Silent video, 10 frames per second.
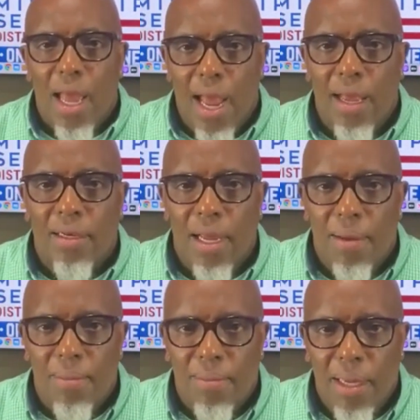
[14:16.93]
I
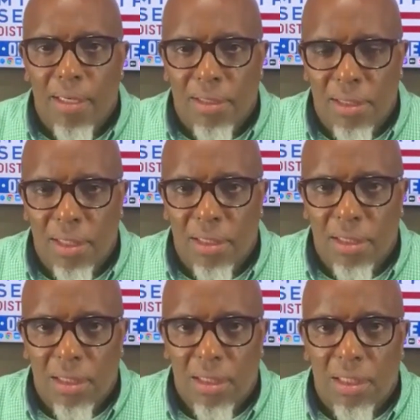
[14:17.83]
made a
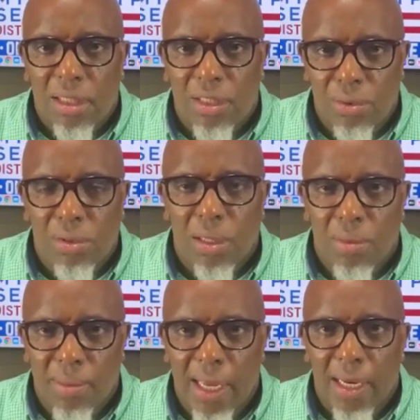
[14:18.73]
decision to do
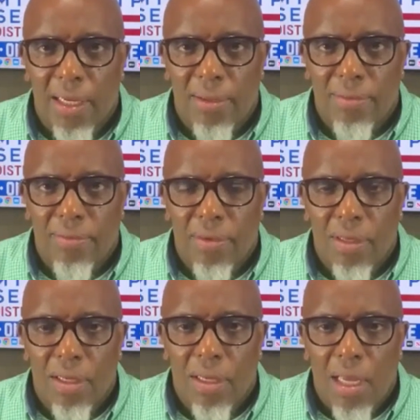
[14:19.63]
something about it.
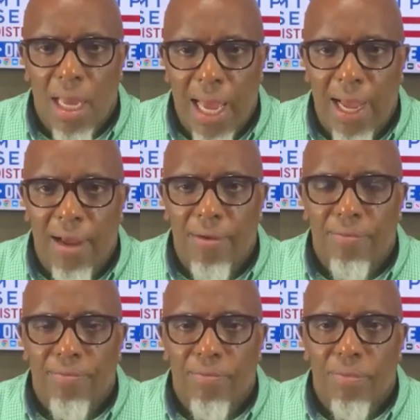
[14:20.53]

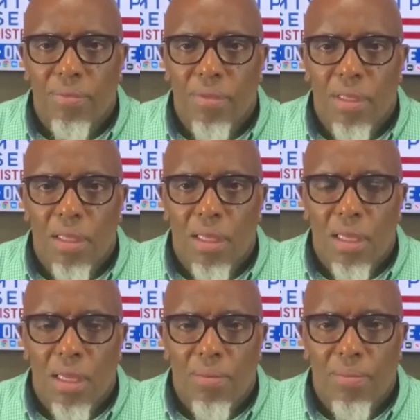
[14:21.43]
How?
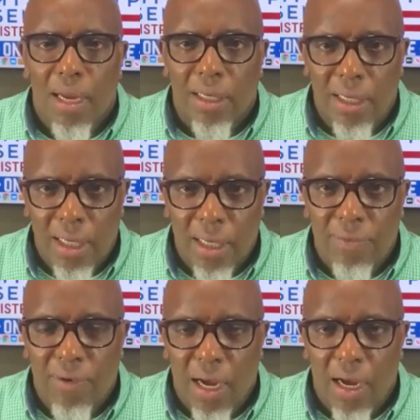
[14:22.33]
By getting
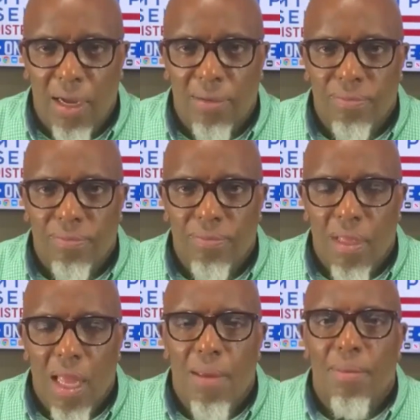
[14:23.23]
involved
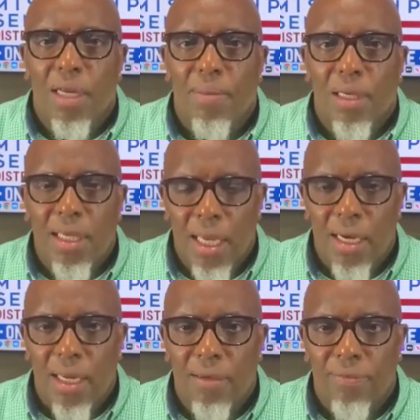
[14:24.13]
and becoming a
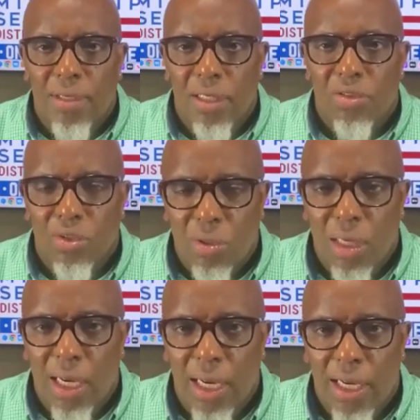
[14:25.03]
candidate for District
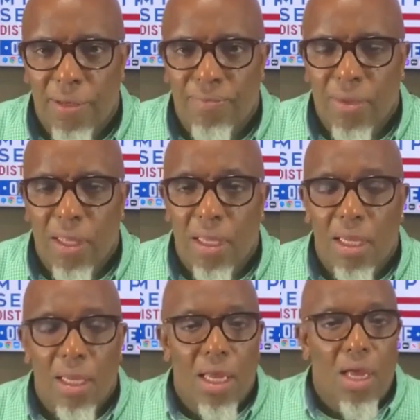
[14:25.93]
29.
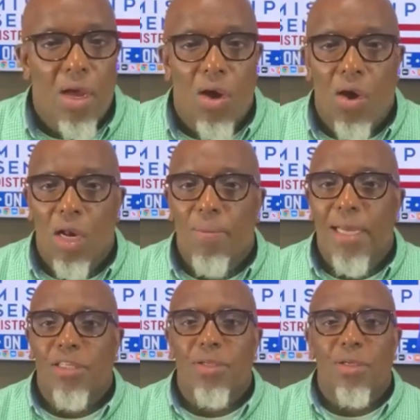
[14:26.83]
All I'm
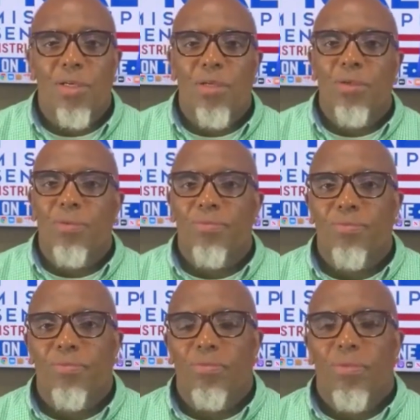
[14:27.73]
asking you to do,
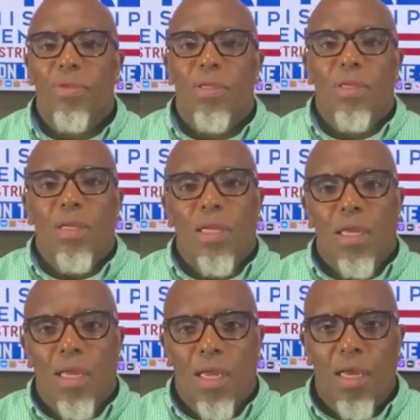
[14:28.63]

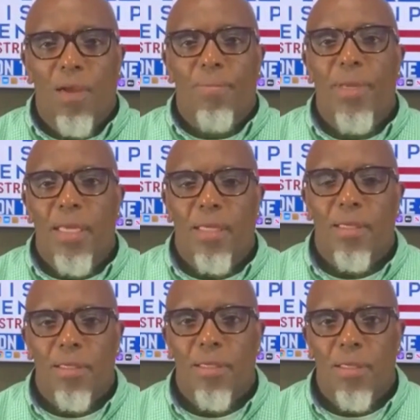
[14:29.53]
help me,
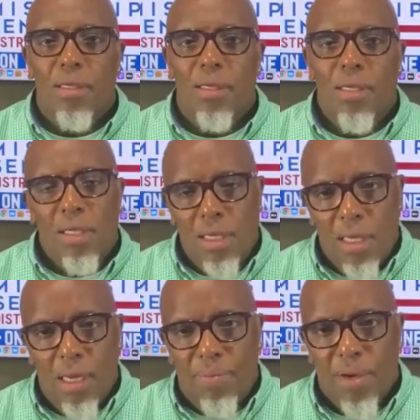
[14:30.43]

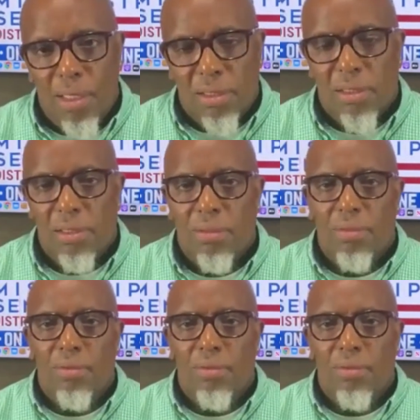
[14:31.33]
help us.